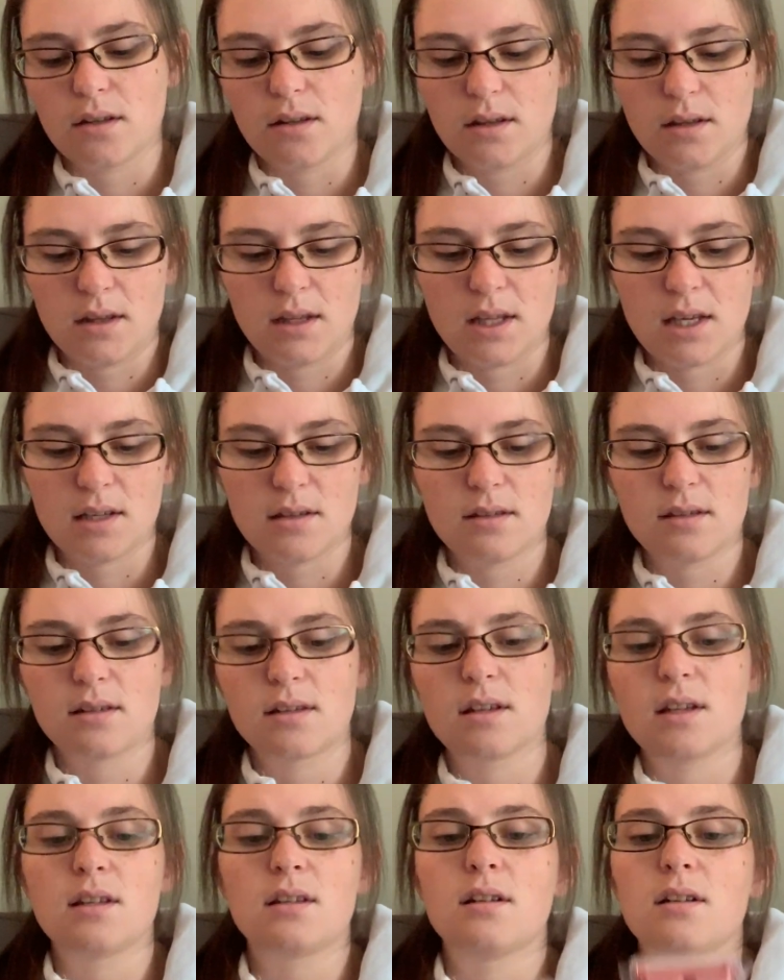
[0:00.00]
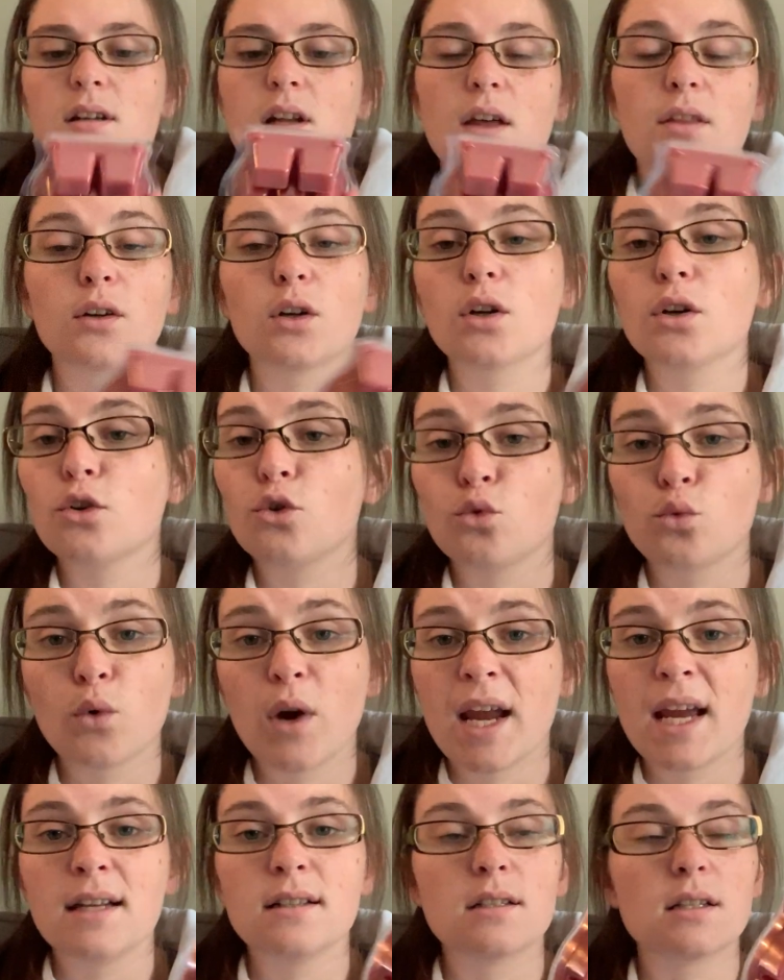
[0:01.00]
This is another
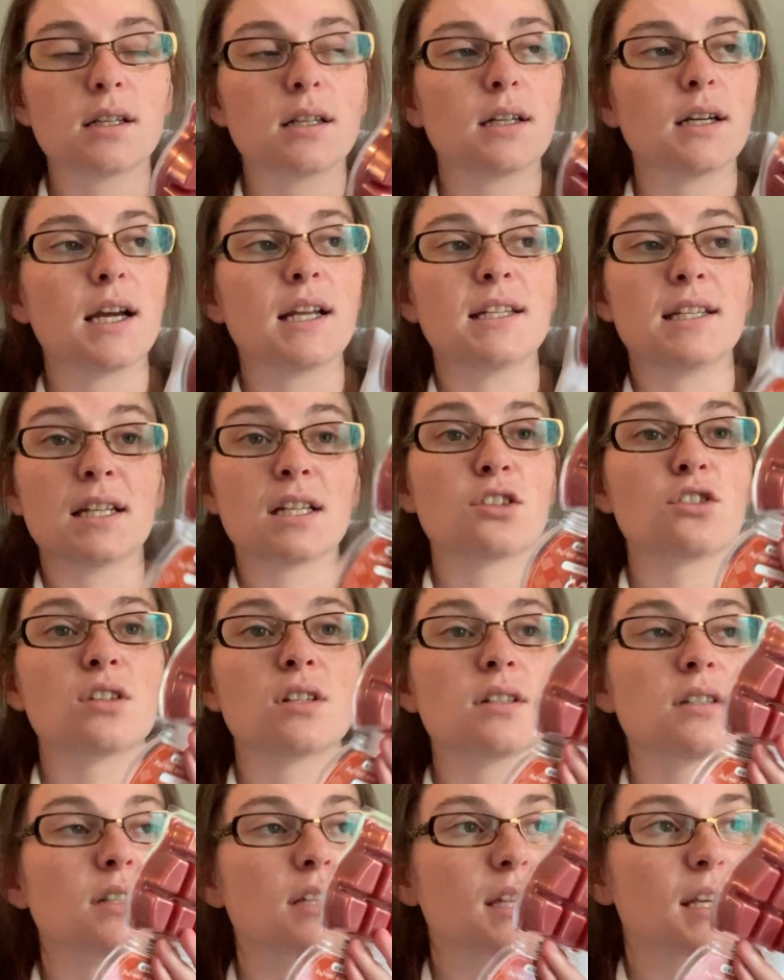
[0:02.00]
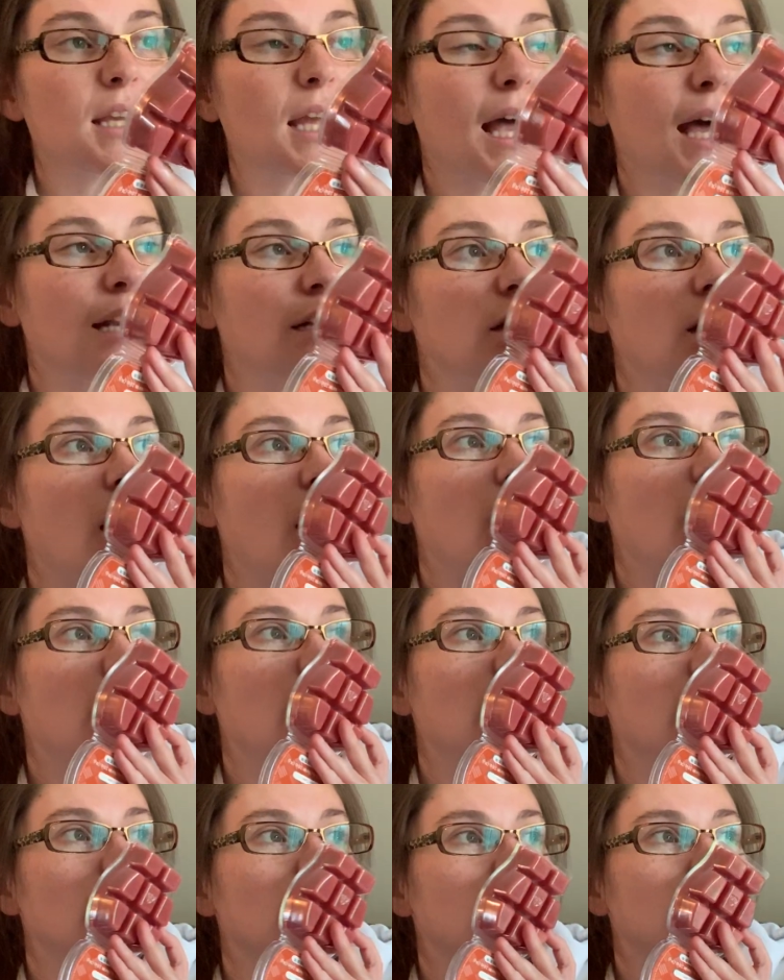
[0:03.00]
great addition to the catalog.